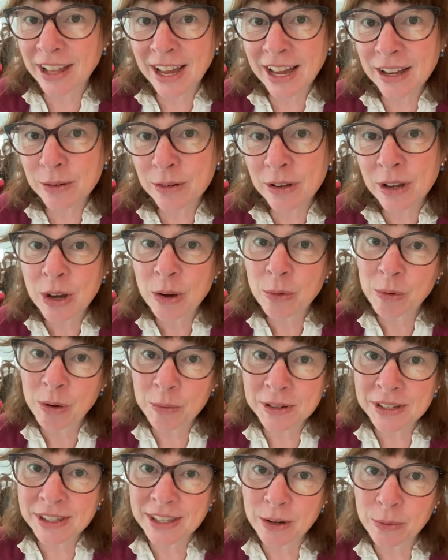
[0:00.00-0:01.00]
at what
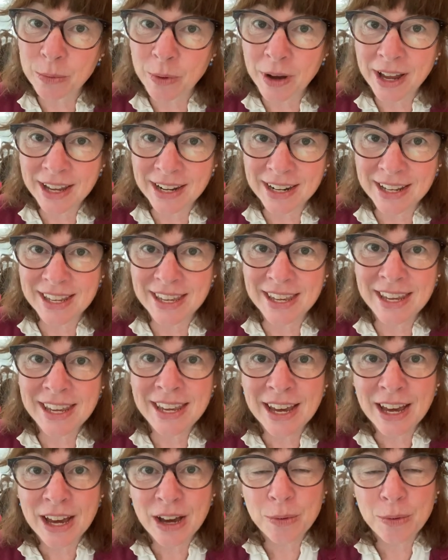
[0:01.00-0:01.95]
was then Wairiki,